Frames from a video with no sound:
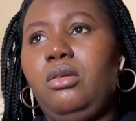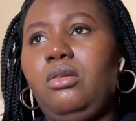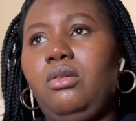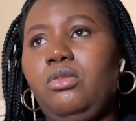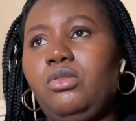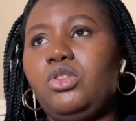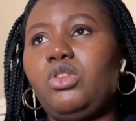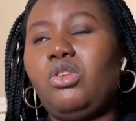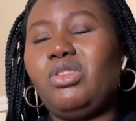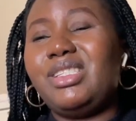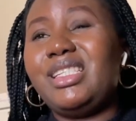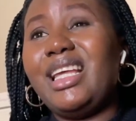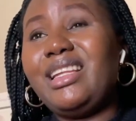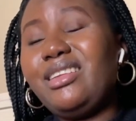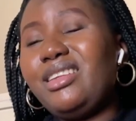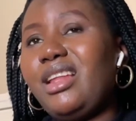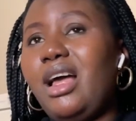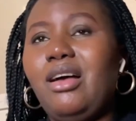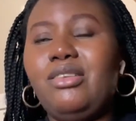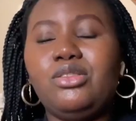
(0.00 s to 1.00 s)
So
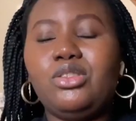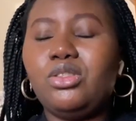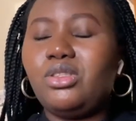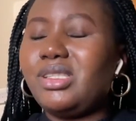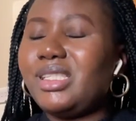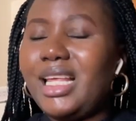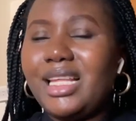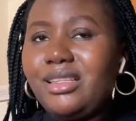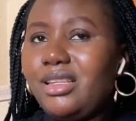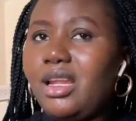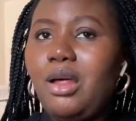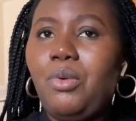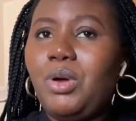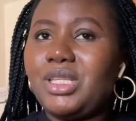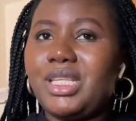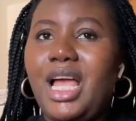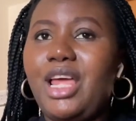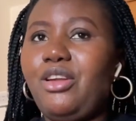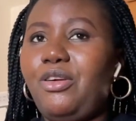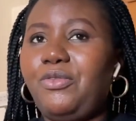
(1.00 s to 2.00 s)
setting up, setting up was
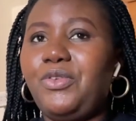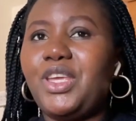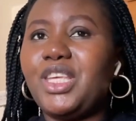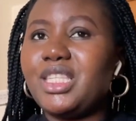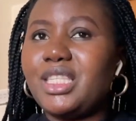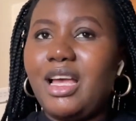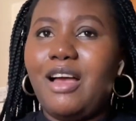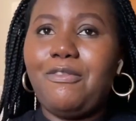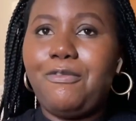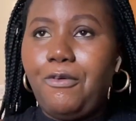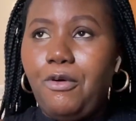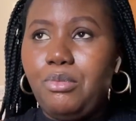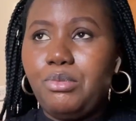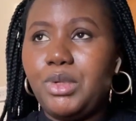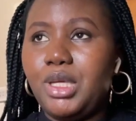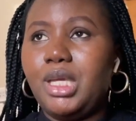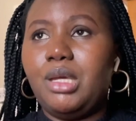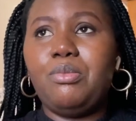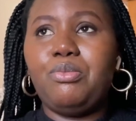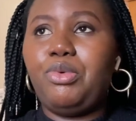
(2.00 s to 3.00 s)
kind of easier for
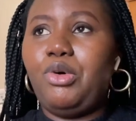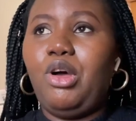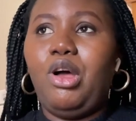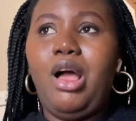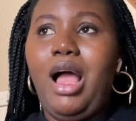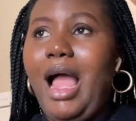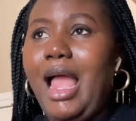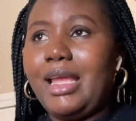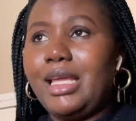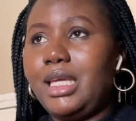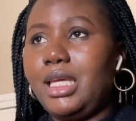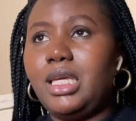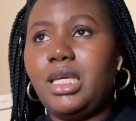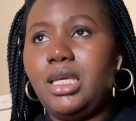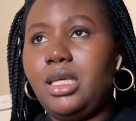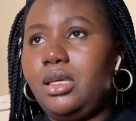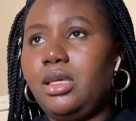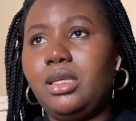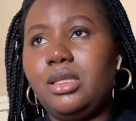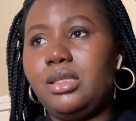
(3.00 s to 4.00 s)
me, but I,
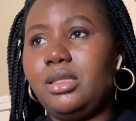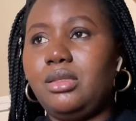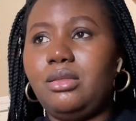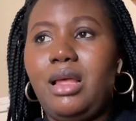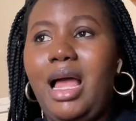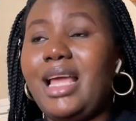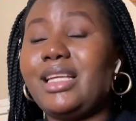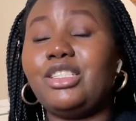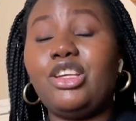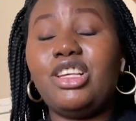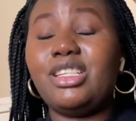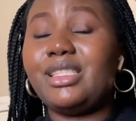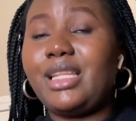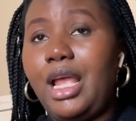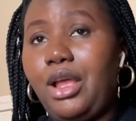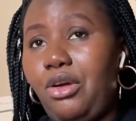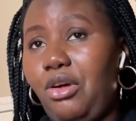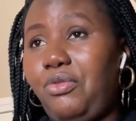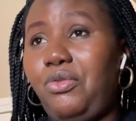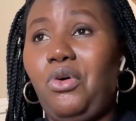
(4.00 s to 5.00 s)
I just
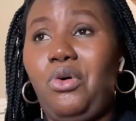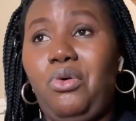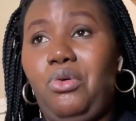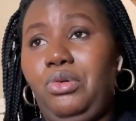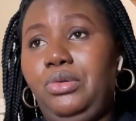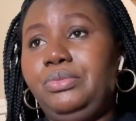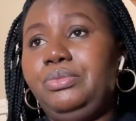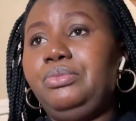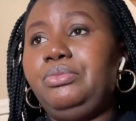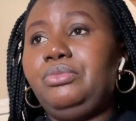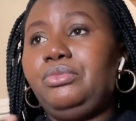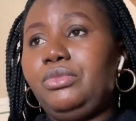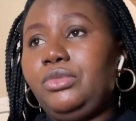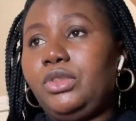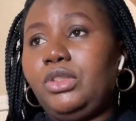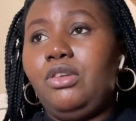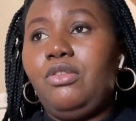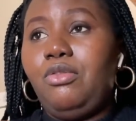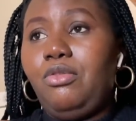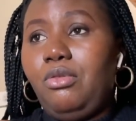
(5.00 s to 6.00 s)
didn't go for
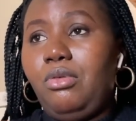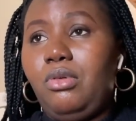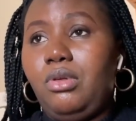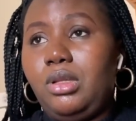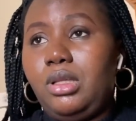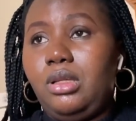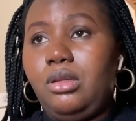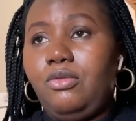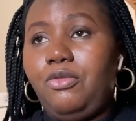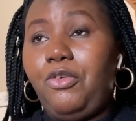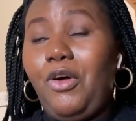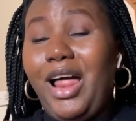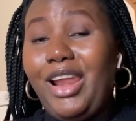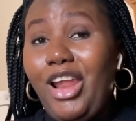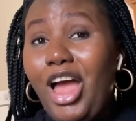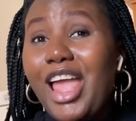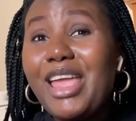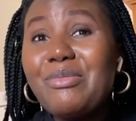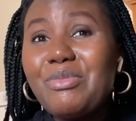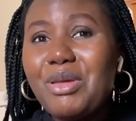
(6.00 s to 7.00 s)
for
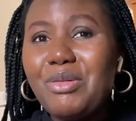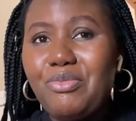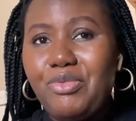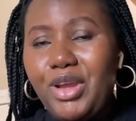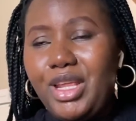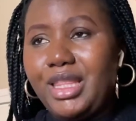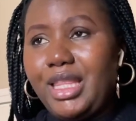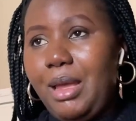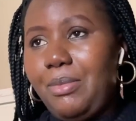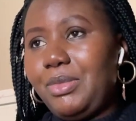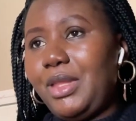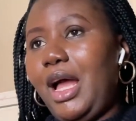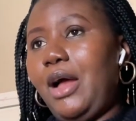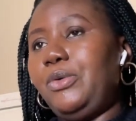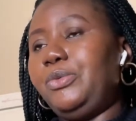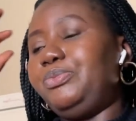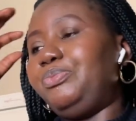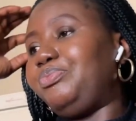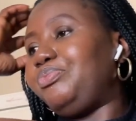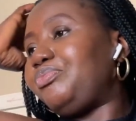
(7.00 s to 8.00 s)
allowing me bring them
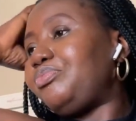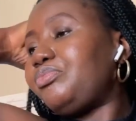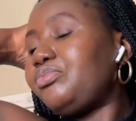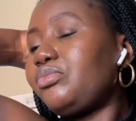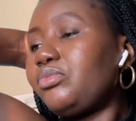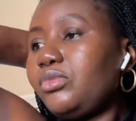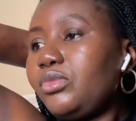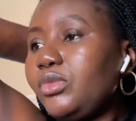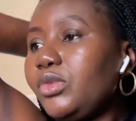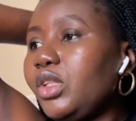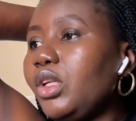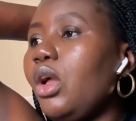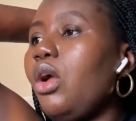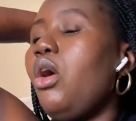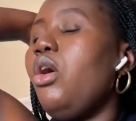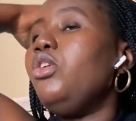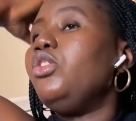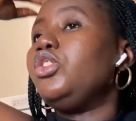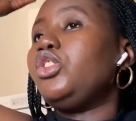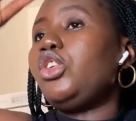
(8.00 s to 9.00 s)
down
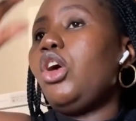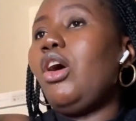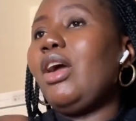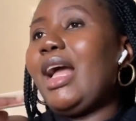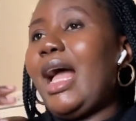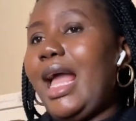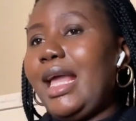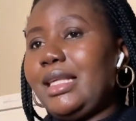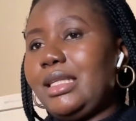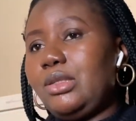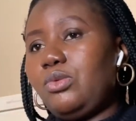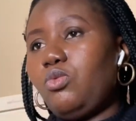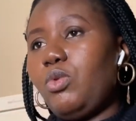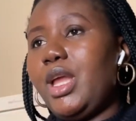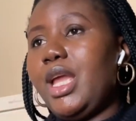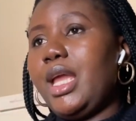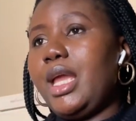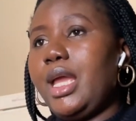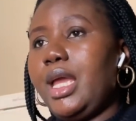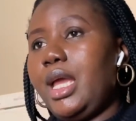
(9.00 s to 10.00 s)
so guys
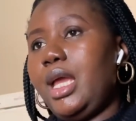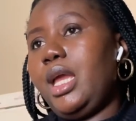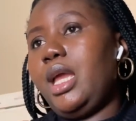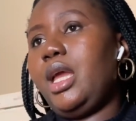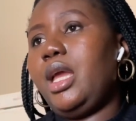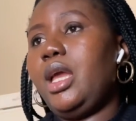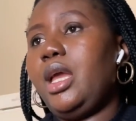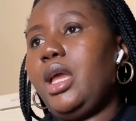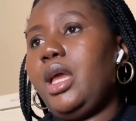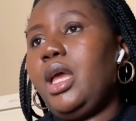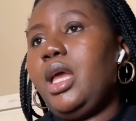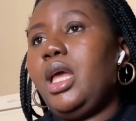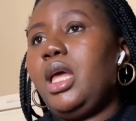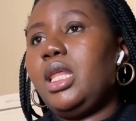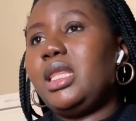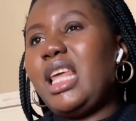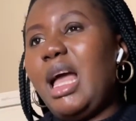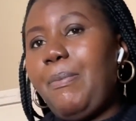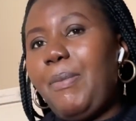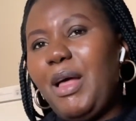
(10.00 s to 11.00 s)
we
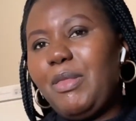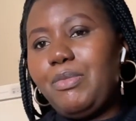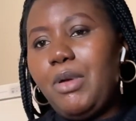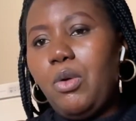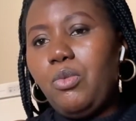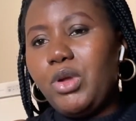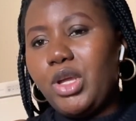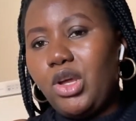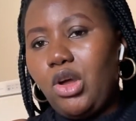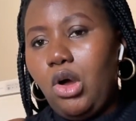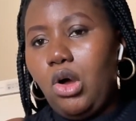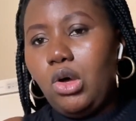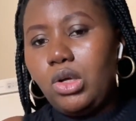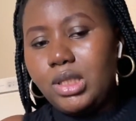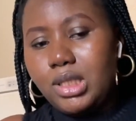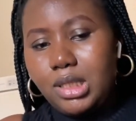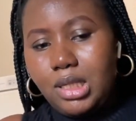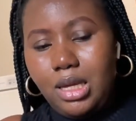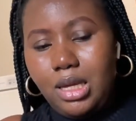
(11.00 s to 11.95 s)
the apartment we got